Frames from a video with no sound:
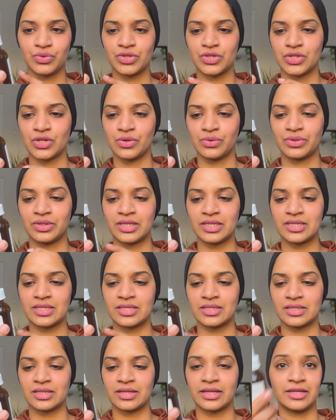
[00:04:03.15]
So
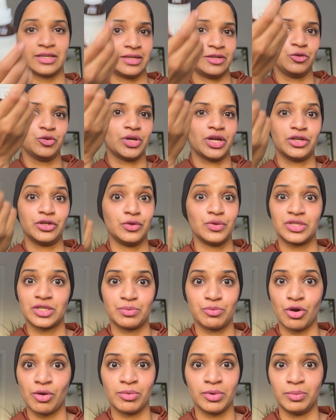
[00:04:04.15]
this, you can use it
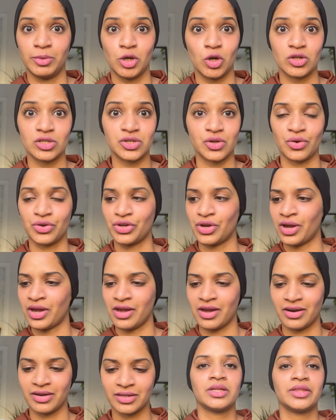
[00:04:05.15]
probably also on your
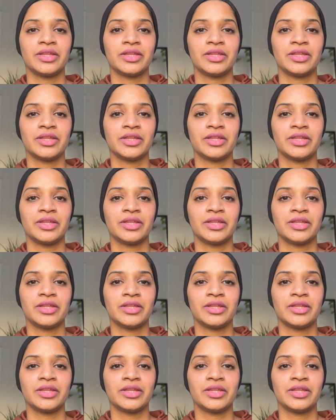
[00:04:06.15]
hair.